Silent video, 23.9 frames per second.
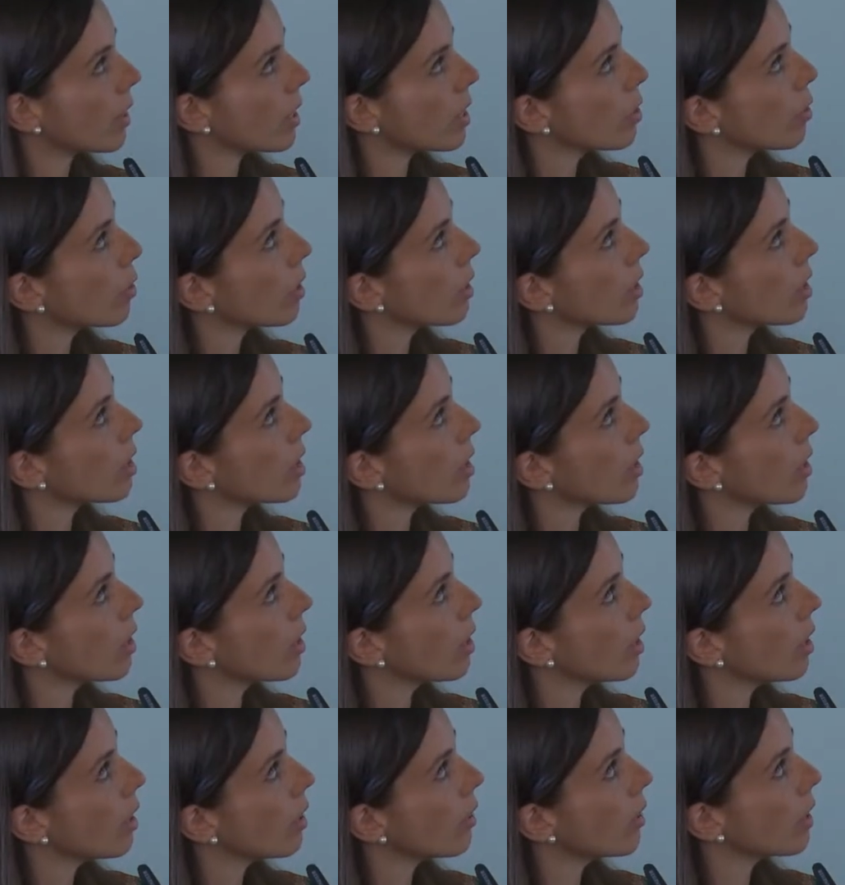as you can see
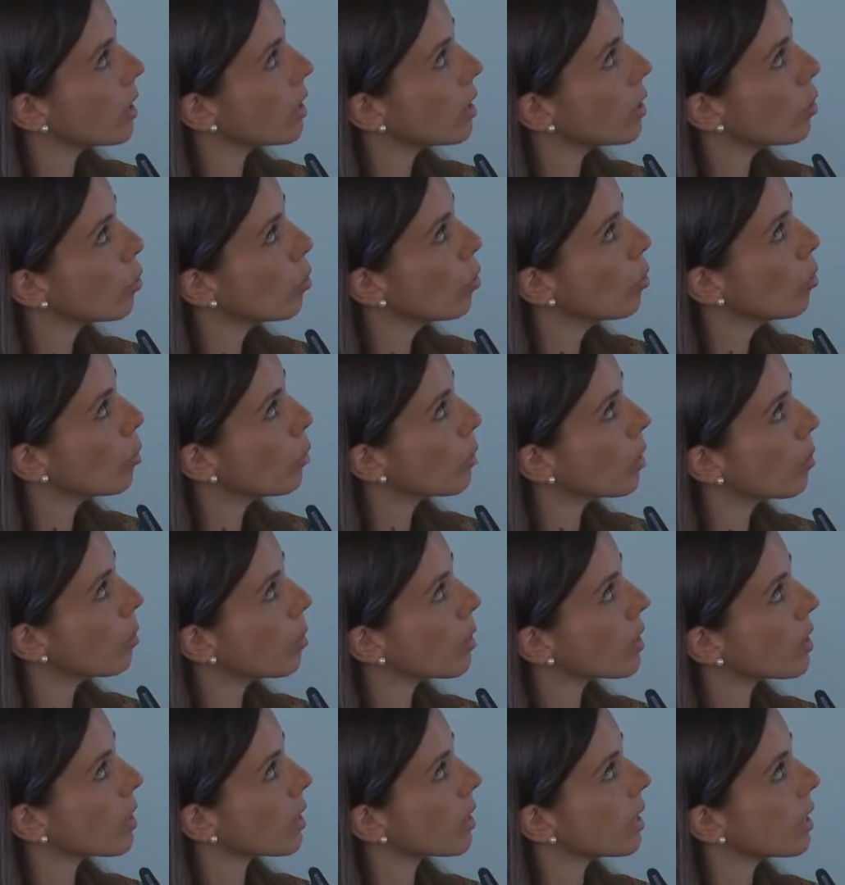here in two
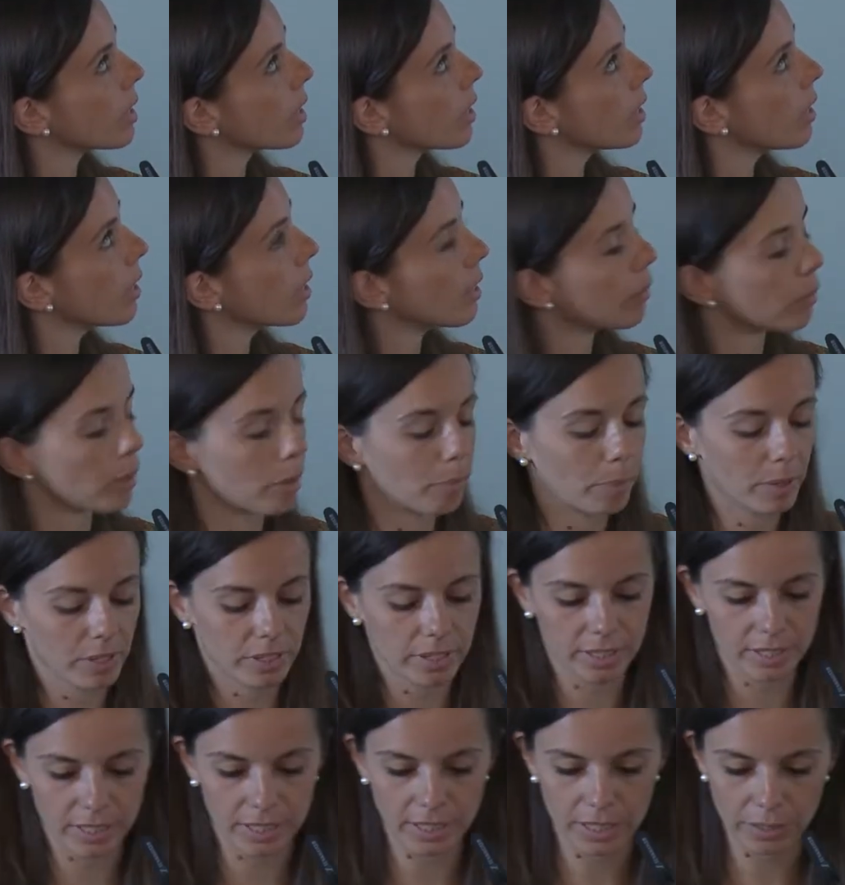
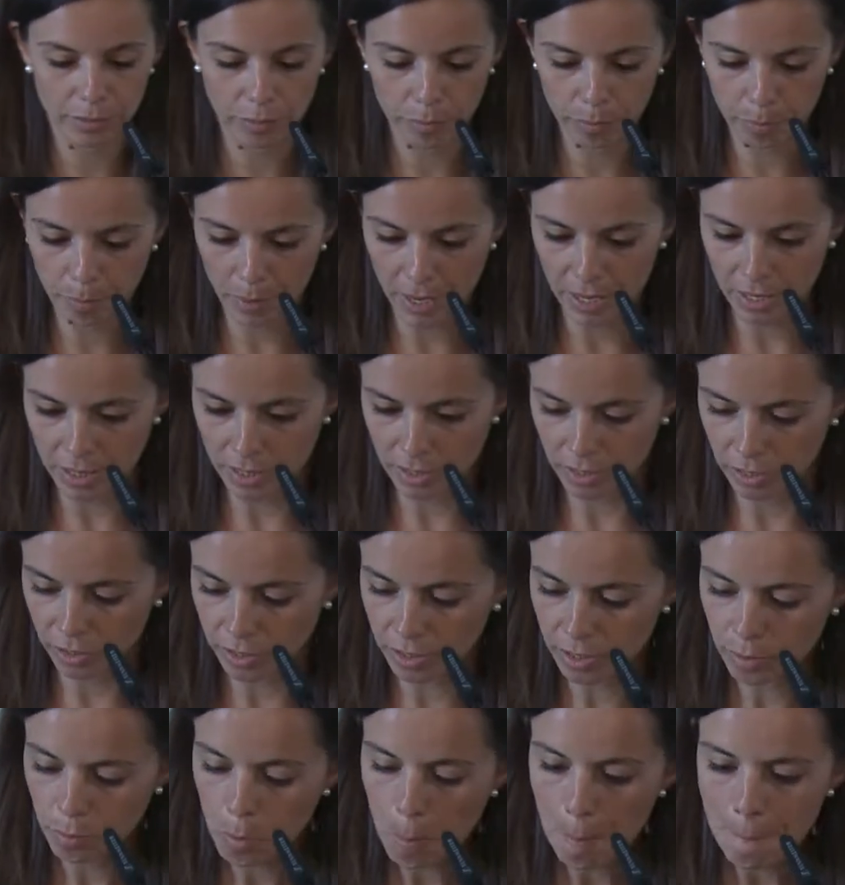representative
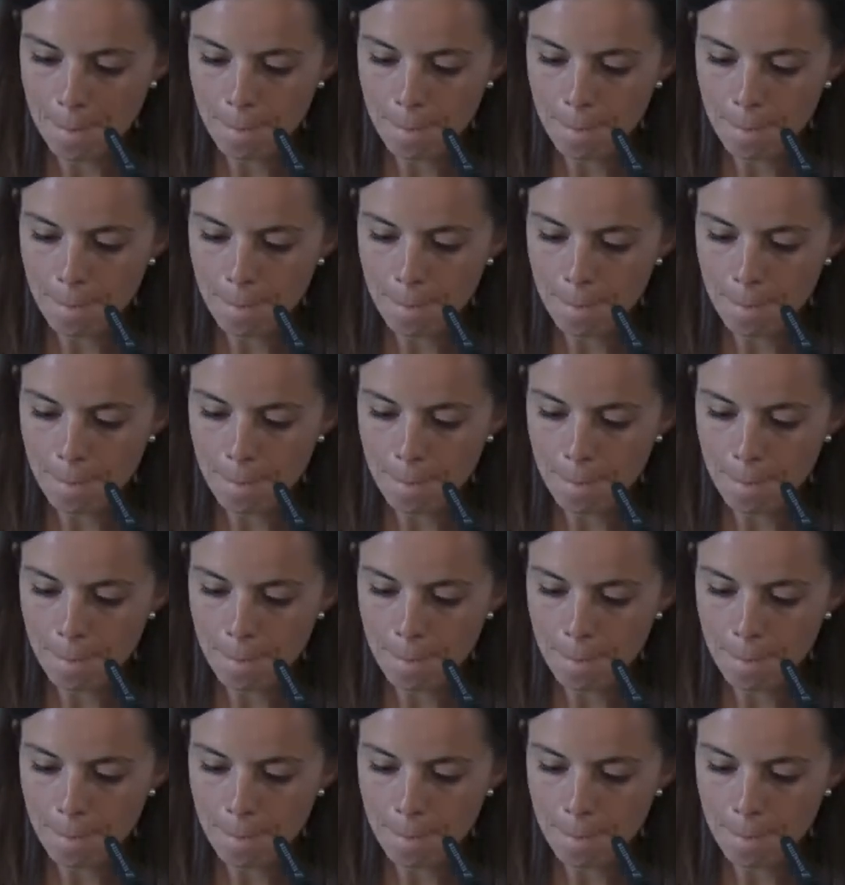patients.